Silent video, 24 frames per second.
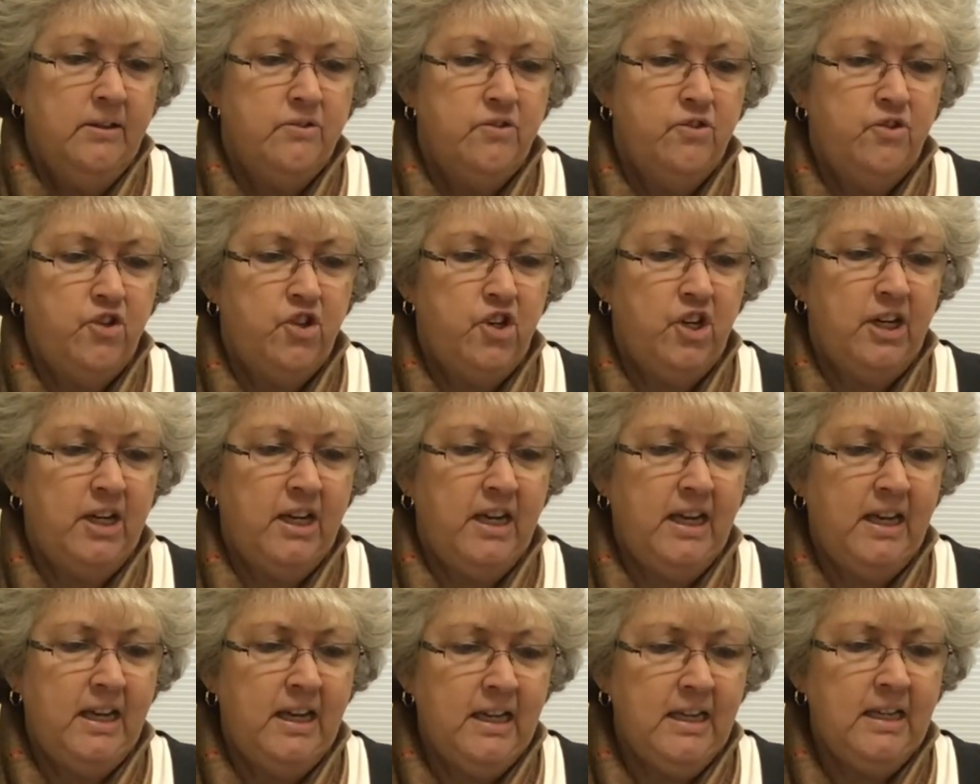
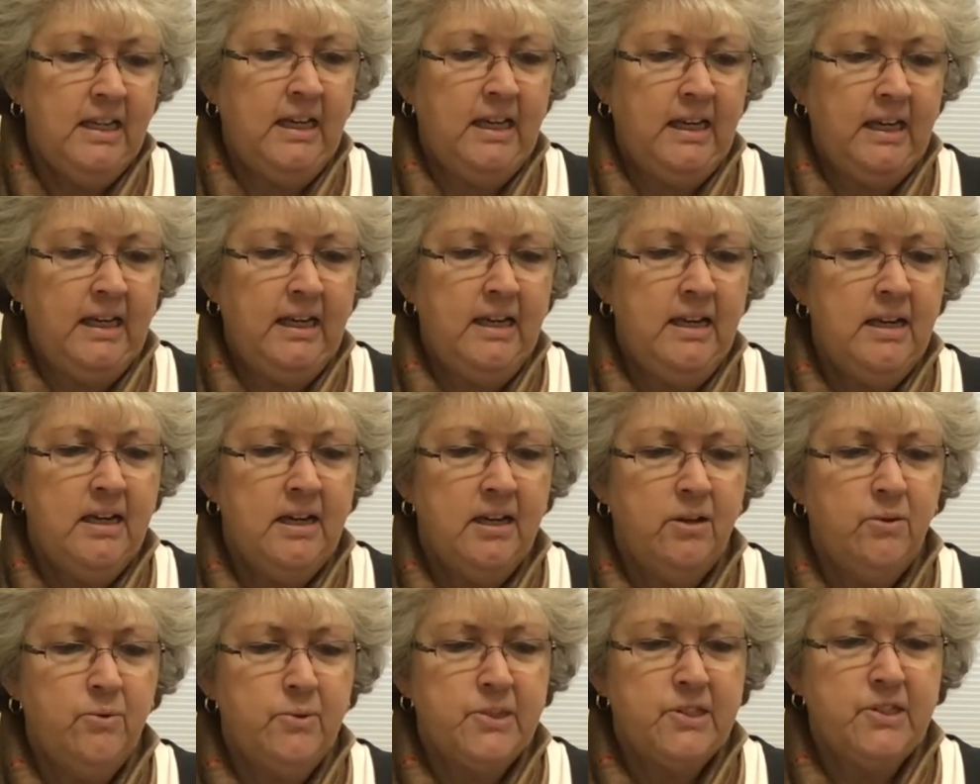Cicchini,
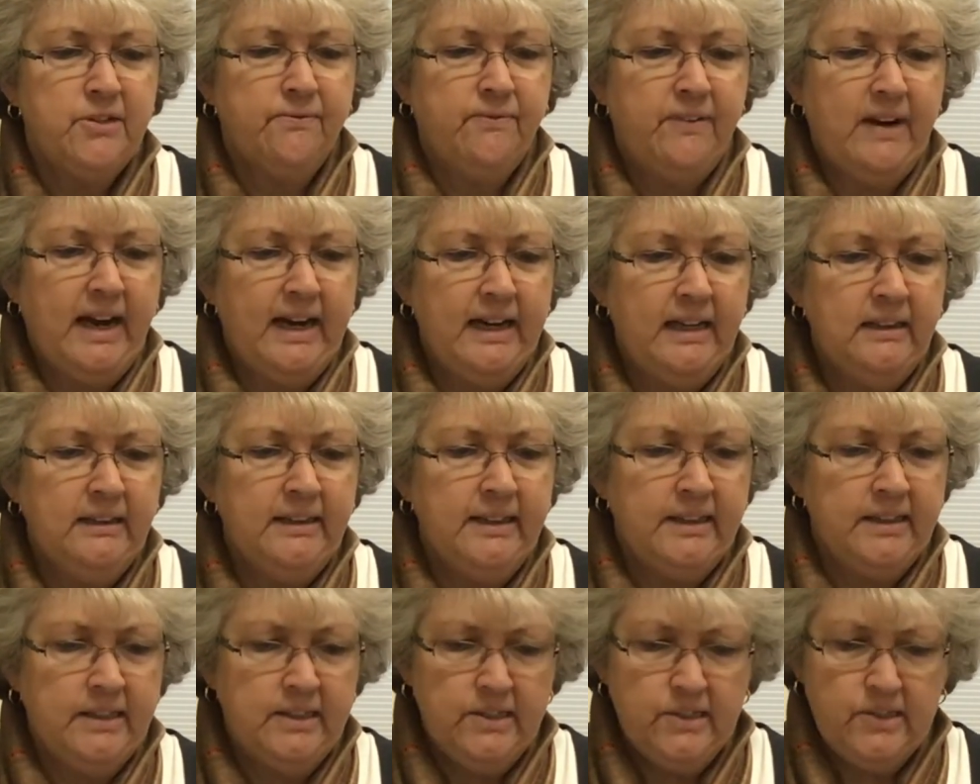who is a
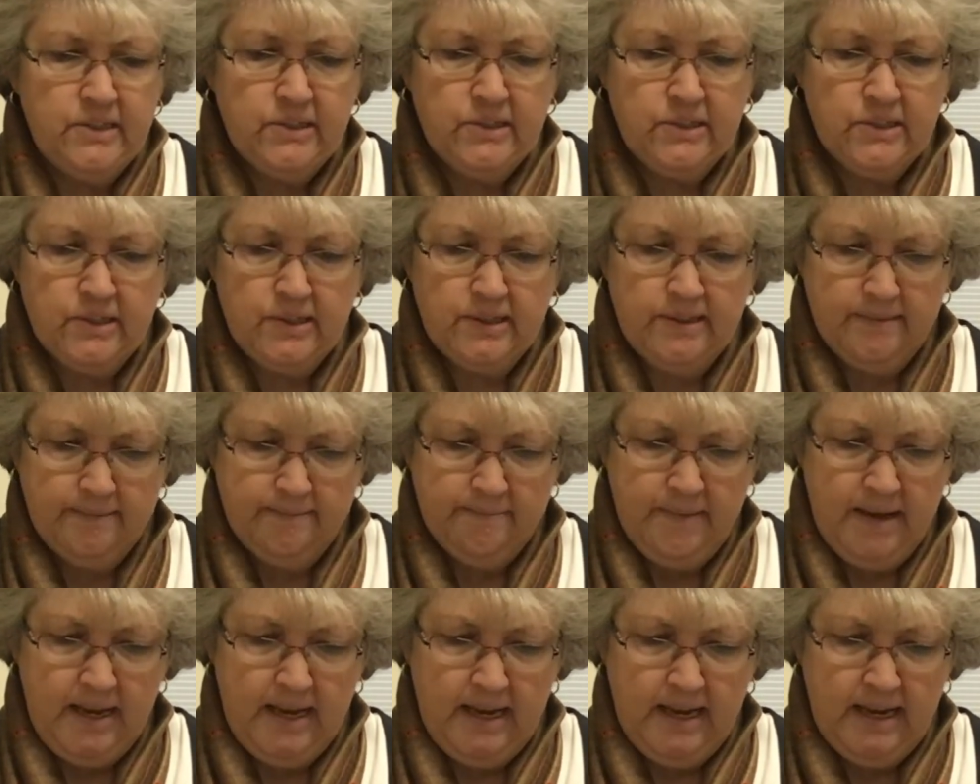violinist,
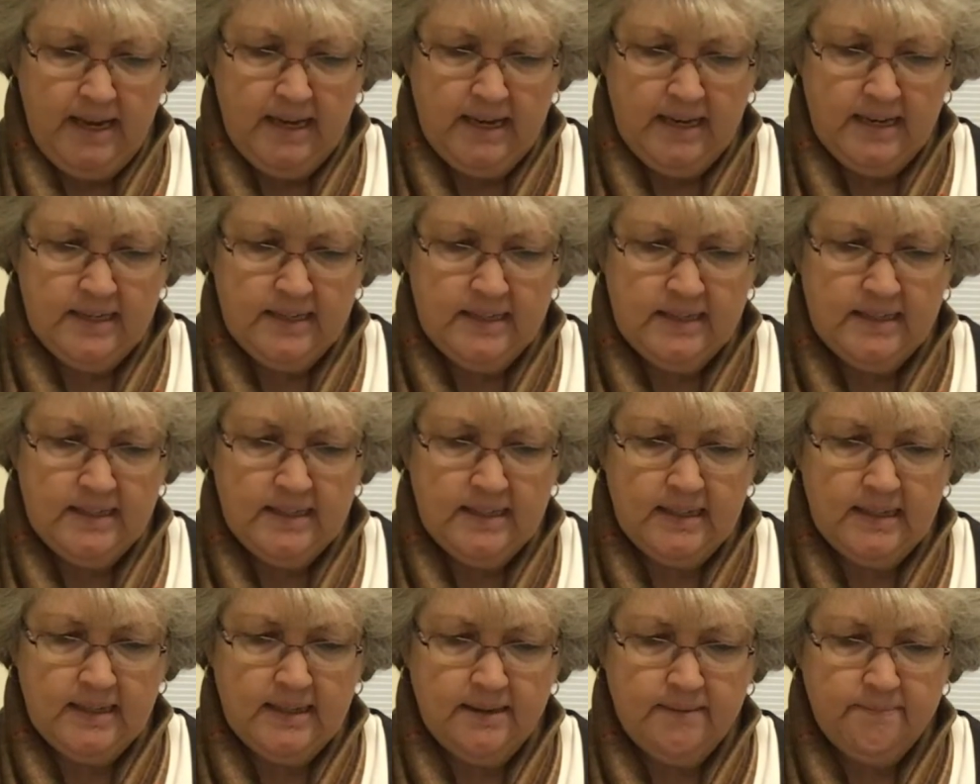and
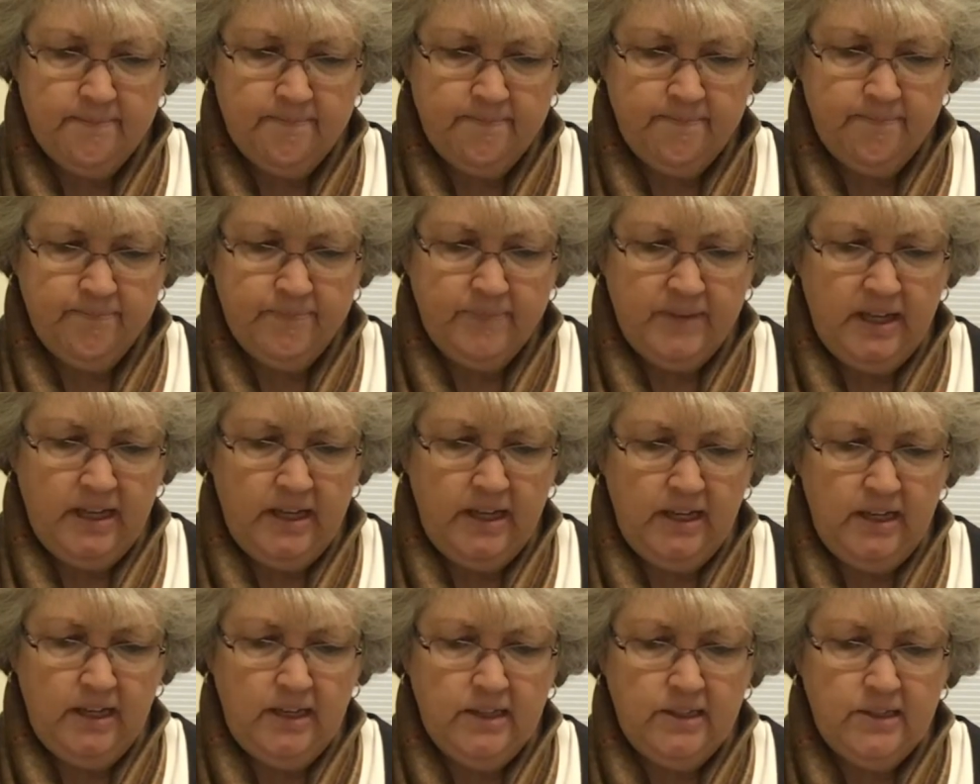um,
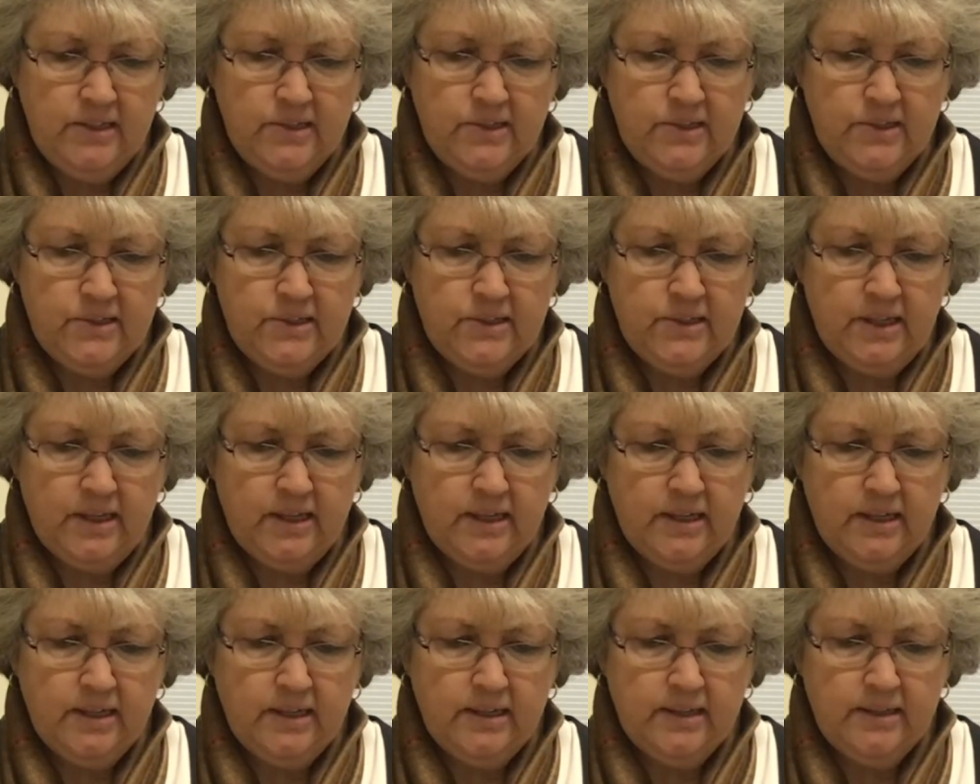he's
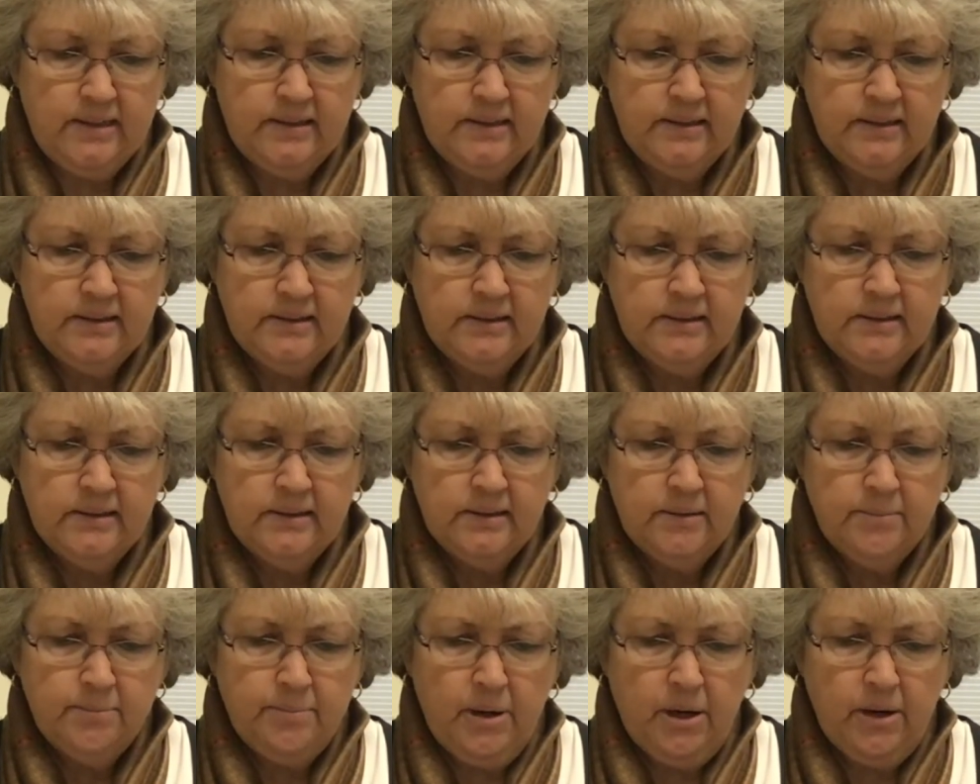uh,
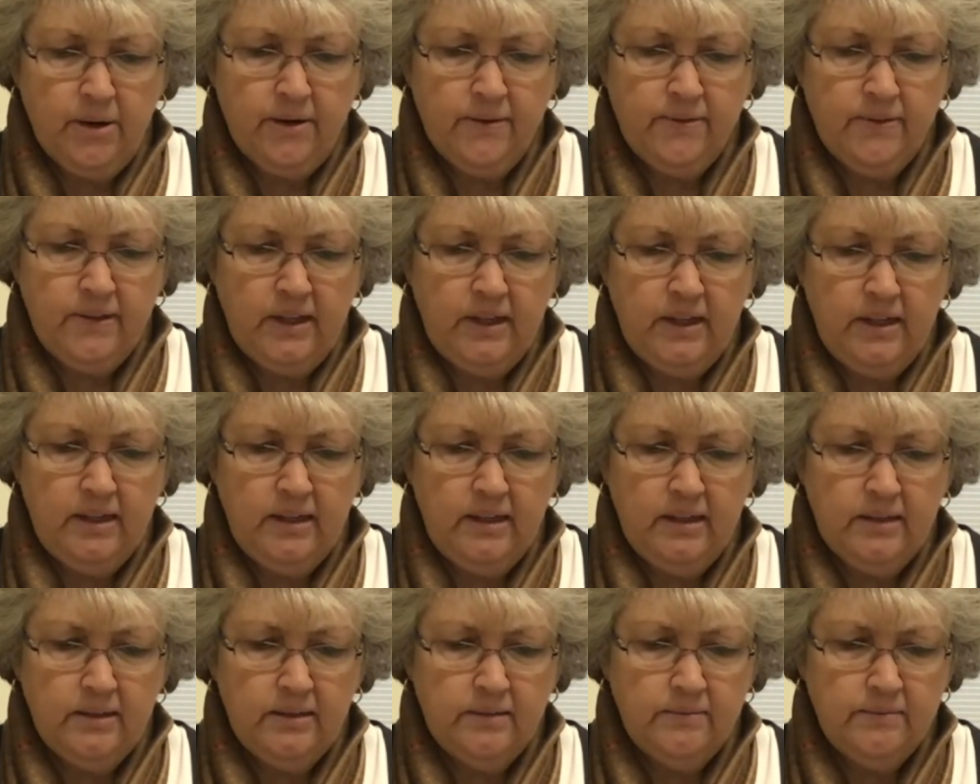part of
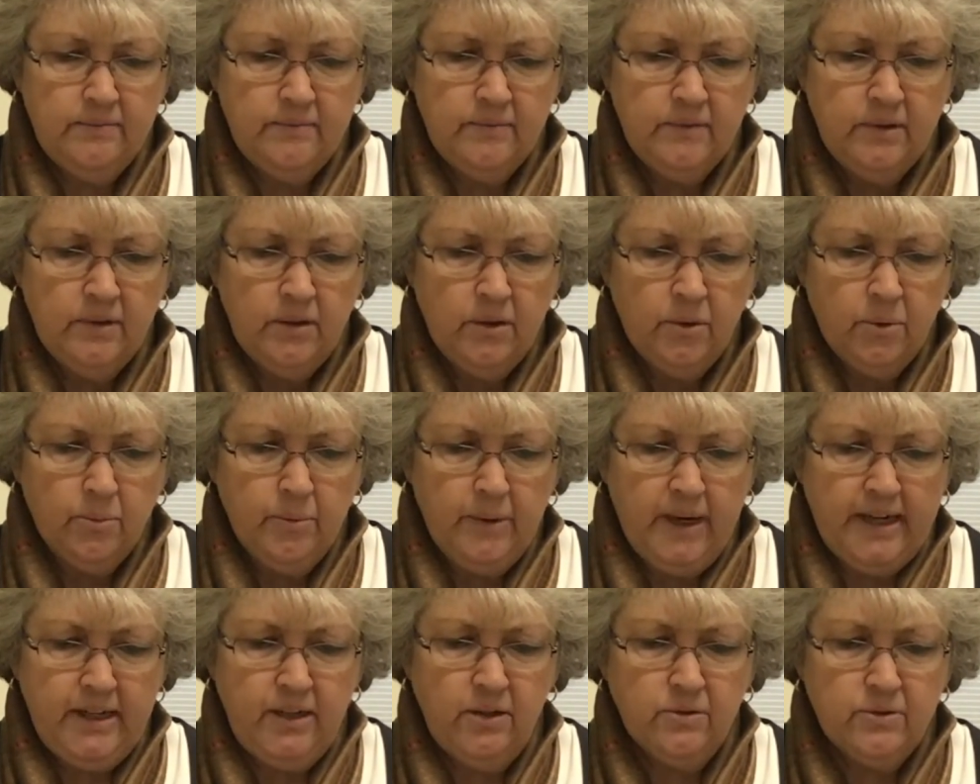the
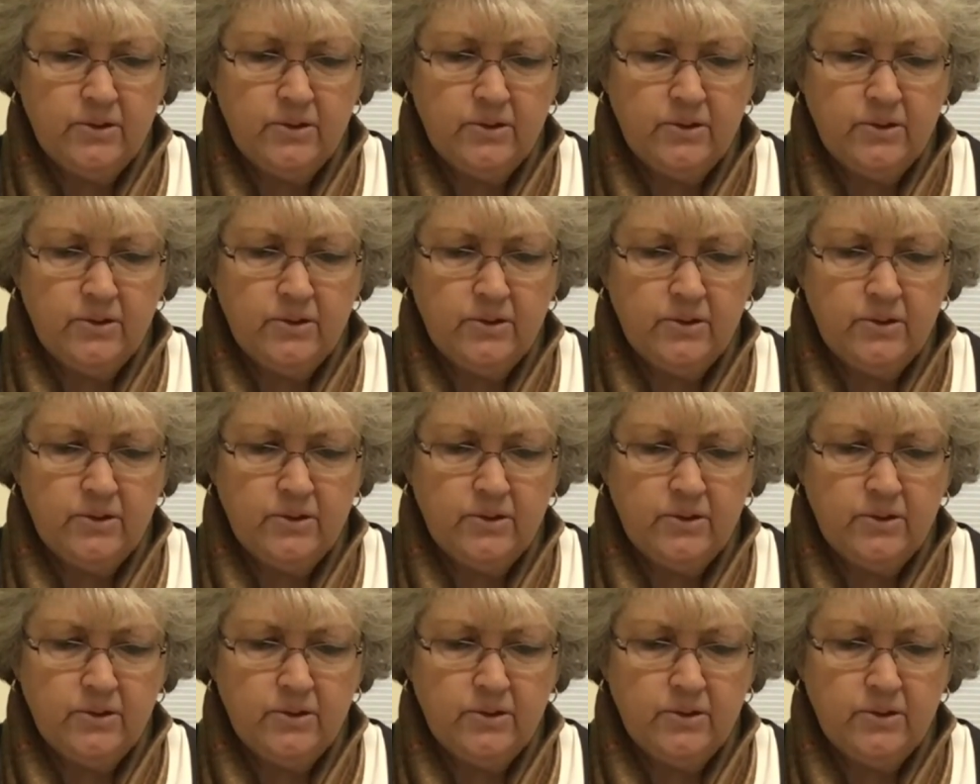Radio